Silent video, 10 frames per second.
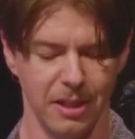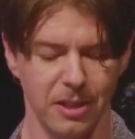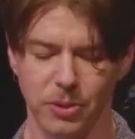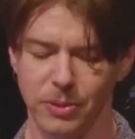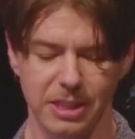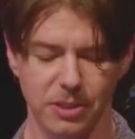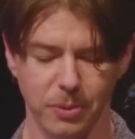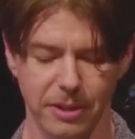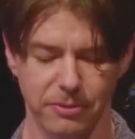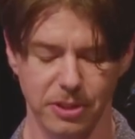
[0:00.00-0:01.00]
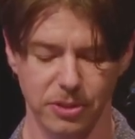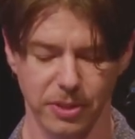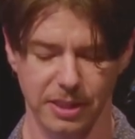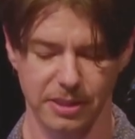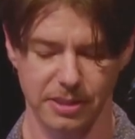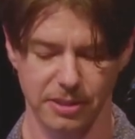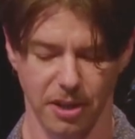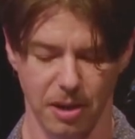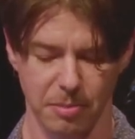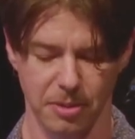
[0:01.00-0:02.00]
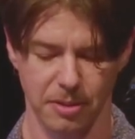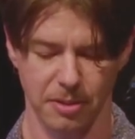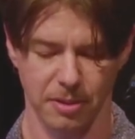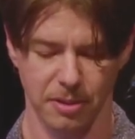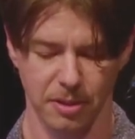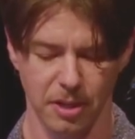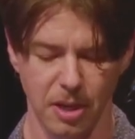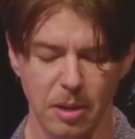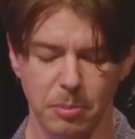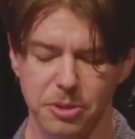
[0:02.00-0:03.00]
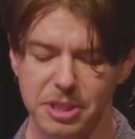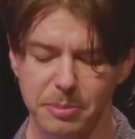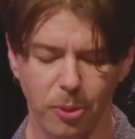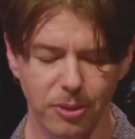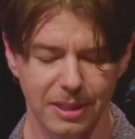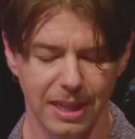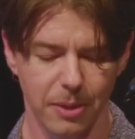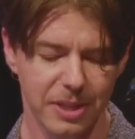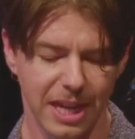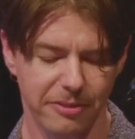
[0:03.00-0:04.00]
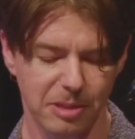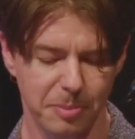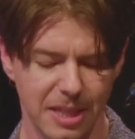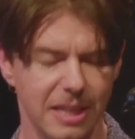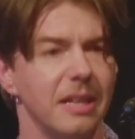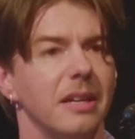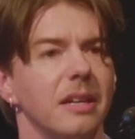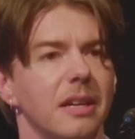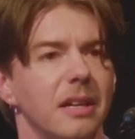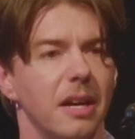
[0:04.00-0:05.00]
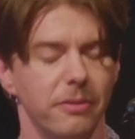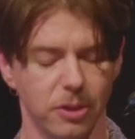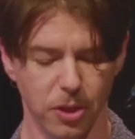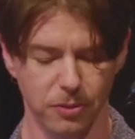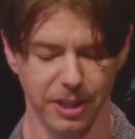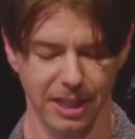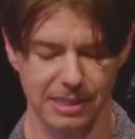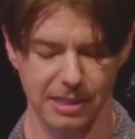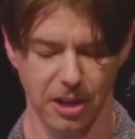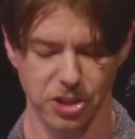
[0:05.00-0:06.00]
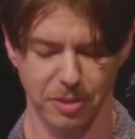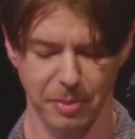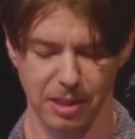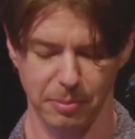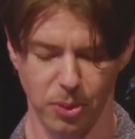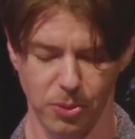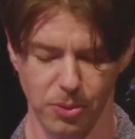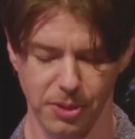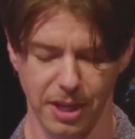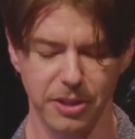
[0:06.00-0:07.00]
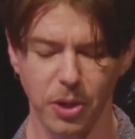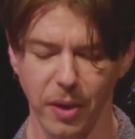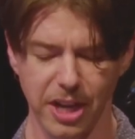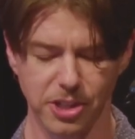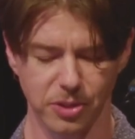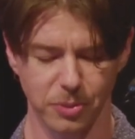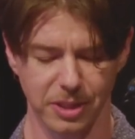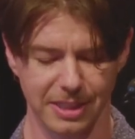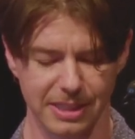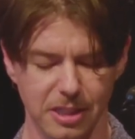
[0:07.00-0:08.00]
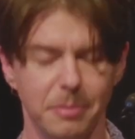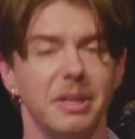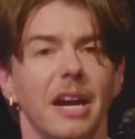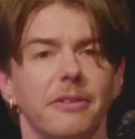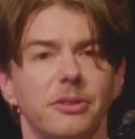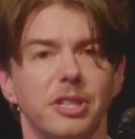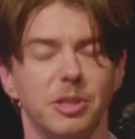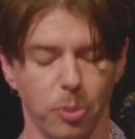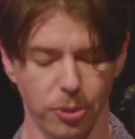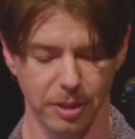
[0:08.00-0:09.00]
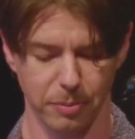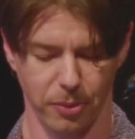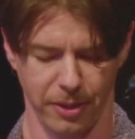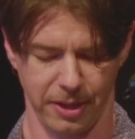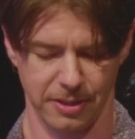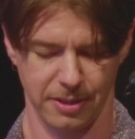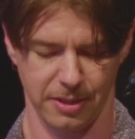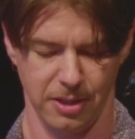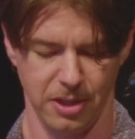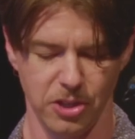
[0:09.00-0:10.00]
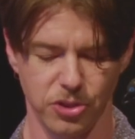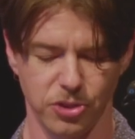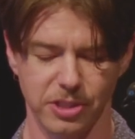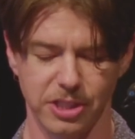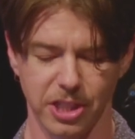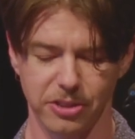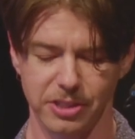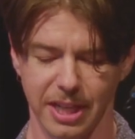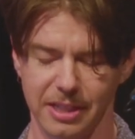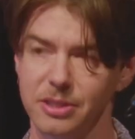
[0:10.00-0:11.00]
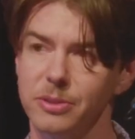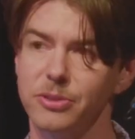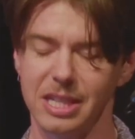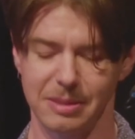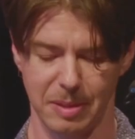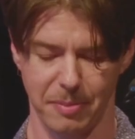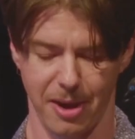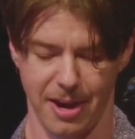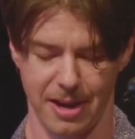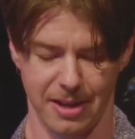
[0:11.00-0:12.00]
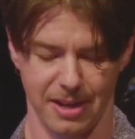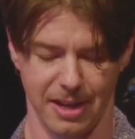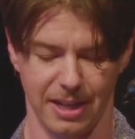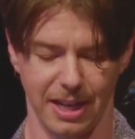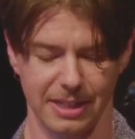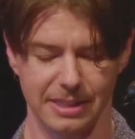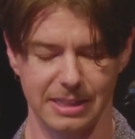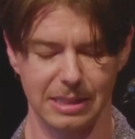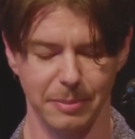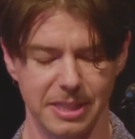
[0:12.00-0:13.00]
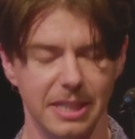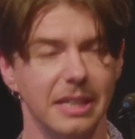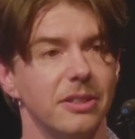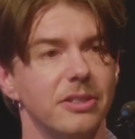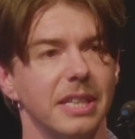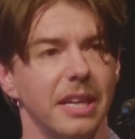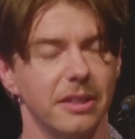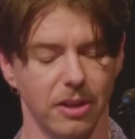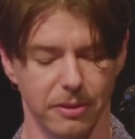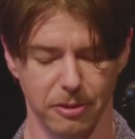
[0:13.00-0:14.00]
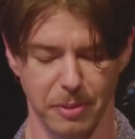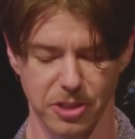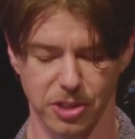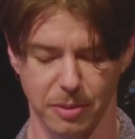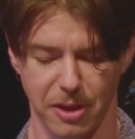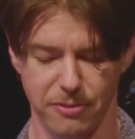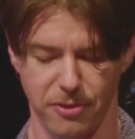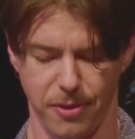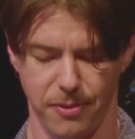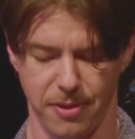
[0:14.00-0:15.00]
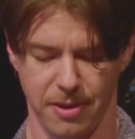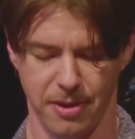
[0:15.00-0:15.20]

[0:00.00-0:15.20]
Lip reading: No need to wait for the train to stop. Most importantly, I wouldn't have to pee, hovering over that sloshing metal bowl, and no agent would consider me after each boarding point, choose a gendered title to address me by, and ask to see my ticket or scan the confirmation on my phone.